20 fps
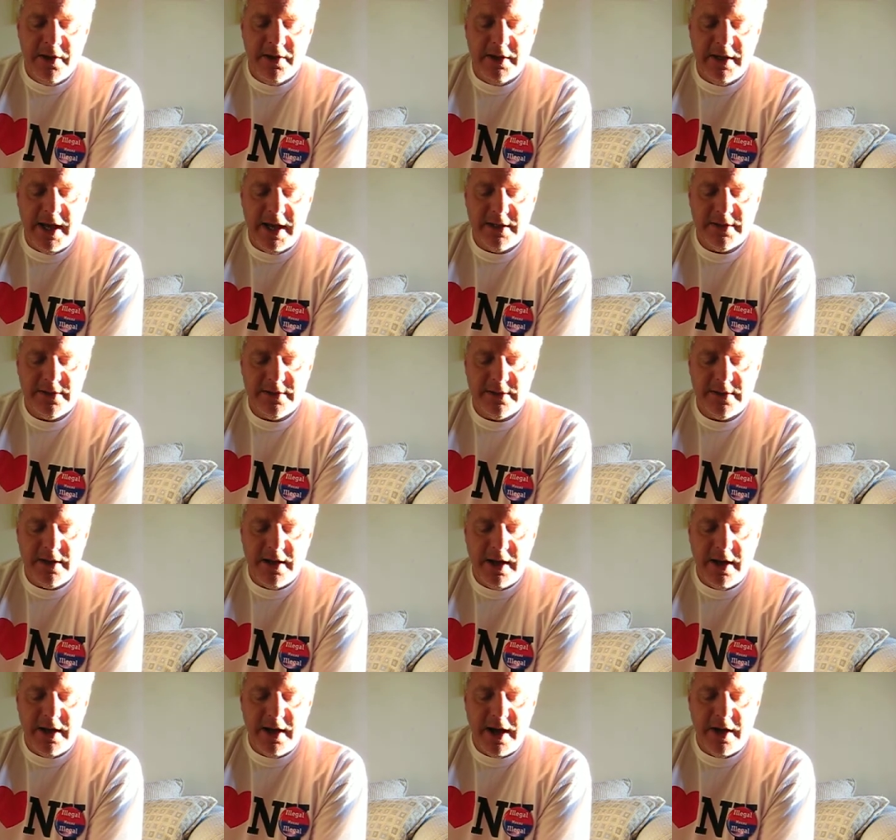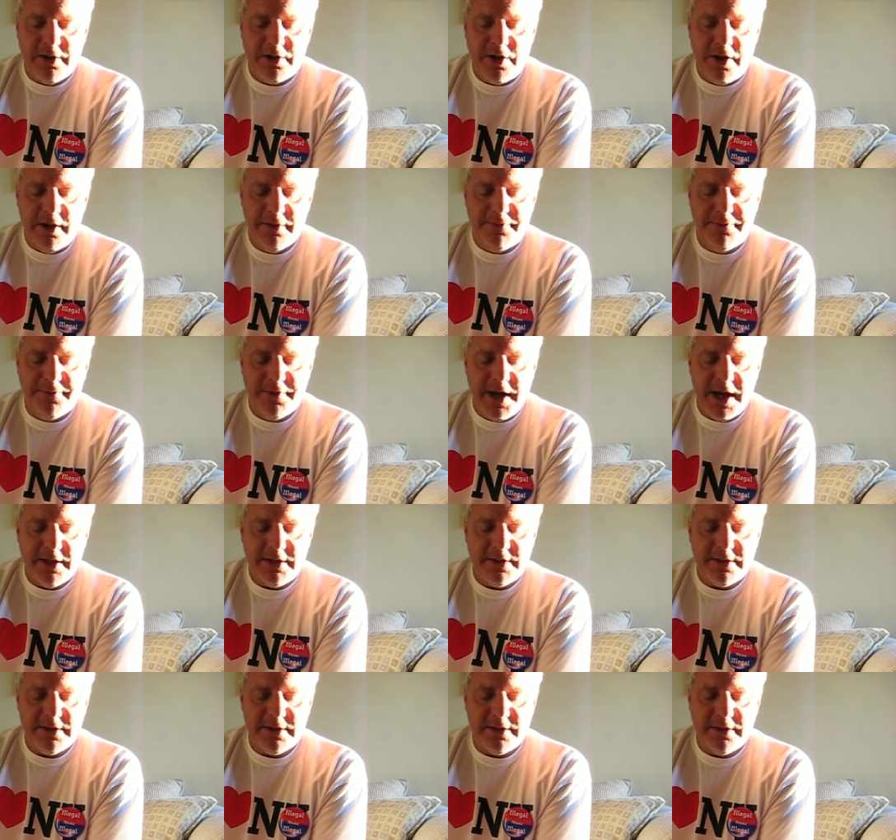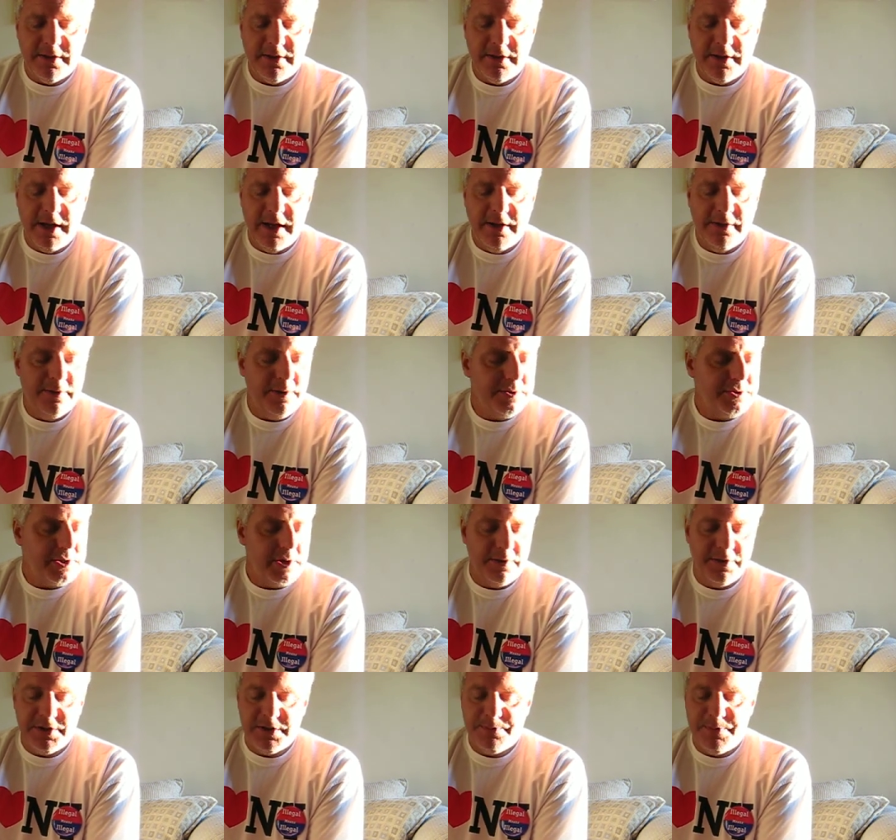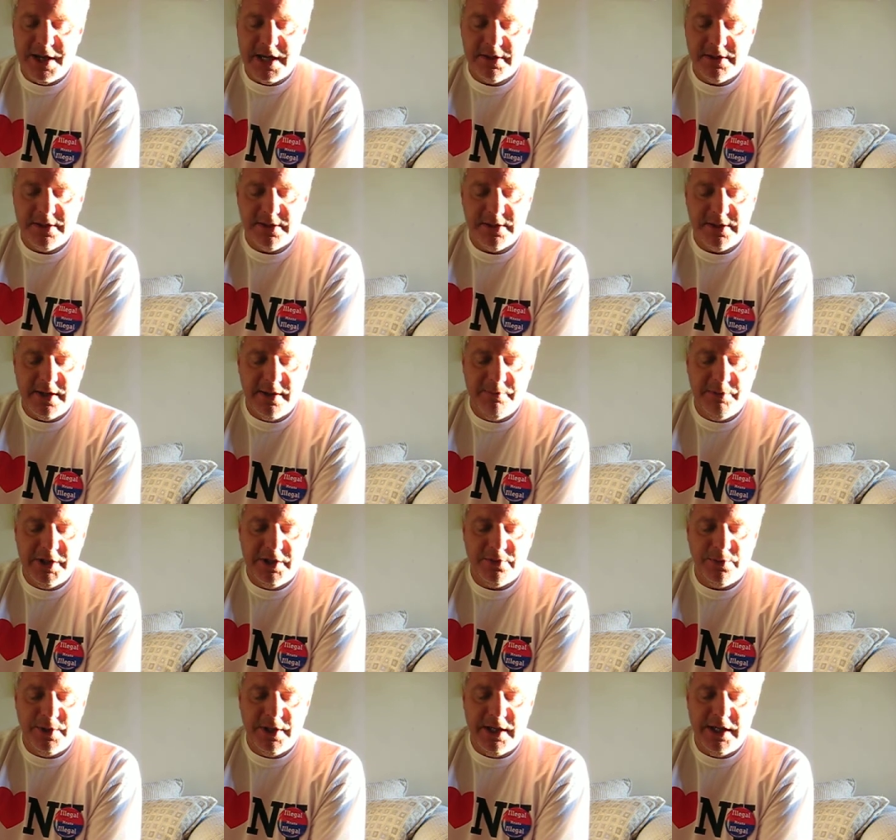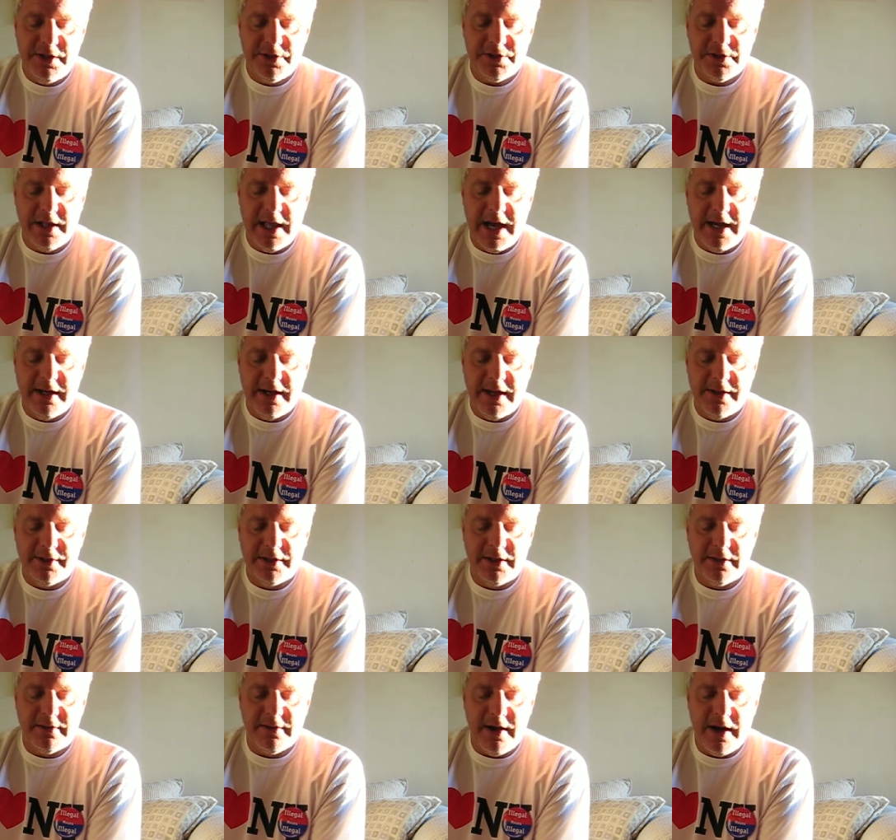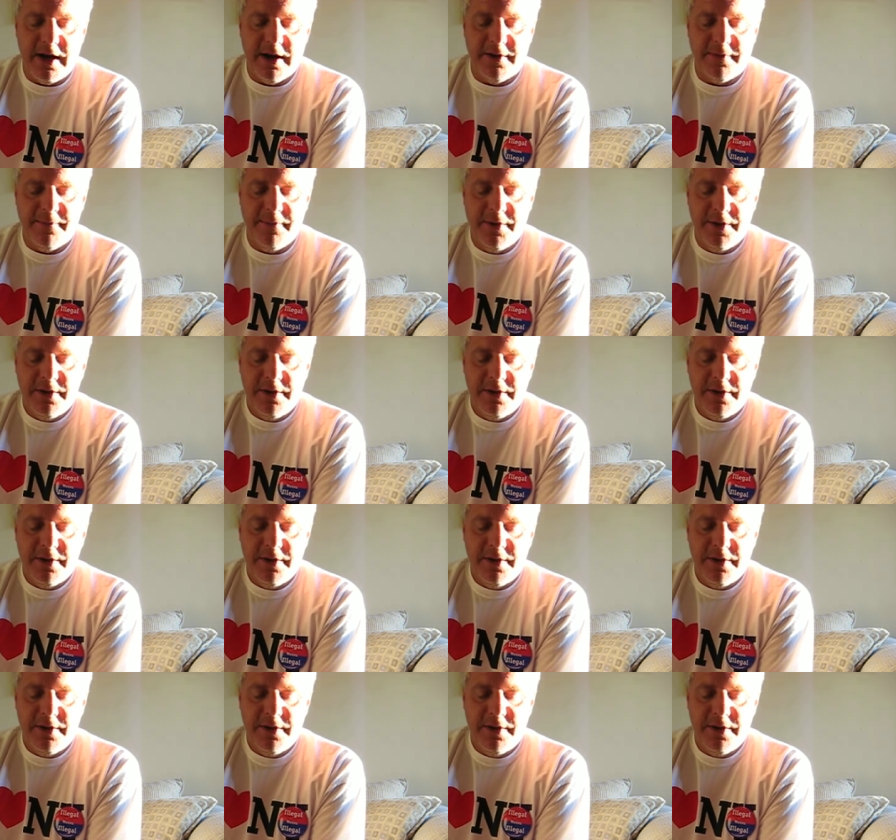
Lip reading: Next are called frets, and those are the spaces in between each line on the guitar.